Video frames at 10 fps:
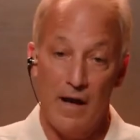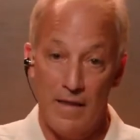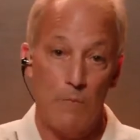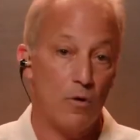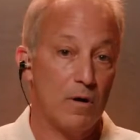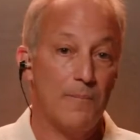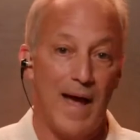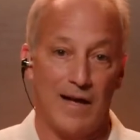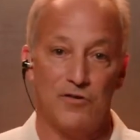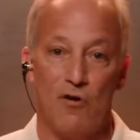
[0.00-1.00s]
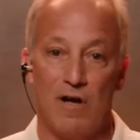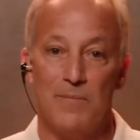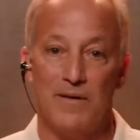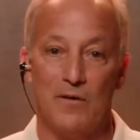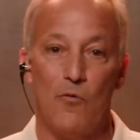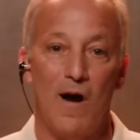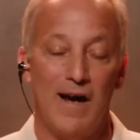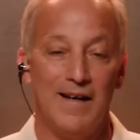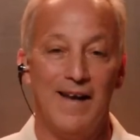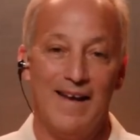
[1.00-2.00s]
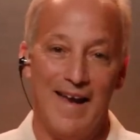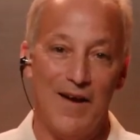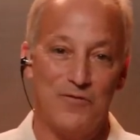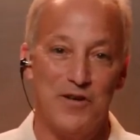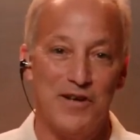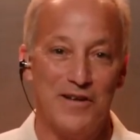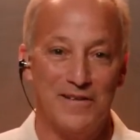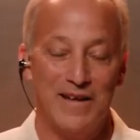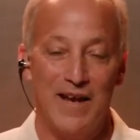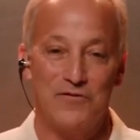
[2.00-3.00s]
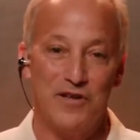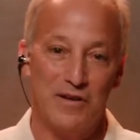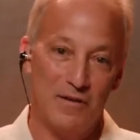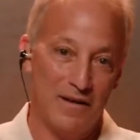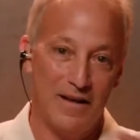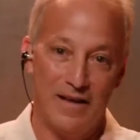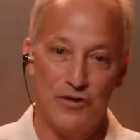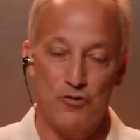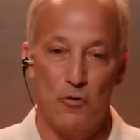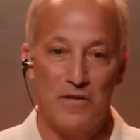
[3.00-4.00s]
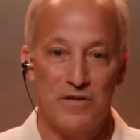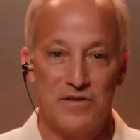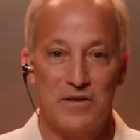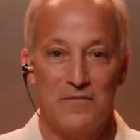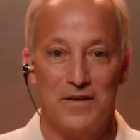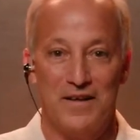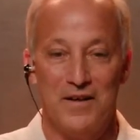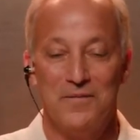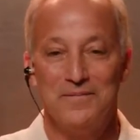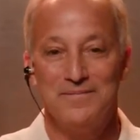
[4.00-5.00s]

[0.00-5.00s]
and then we'll come back and talk about the wine after you enjoy this video.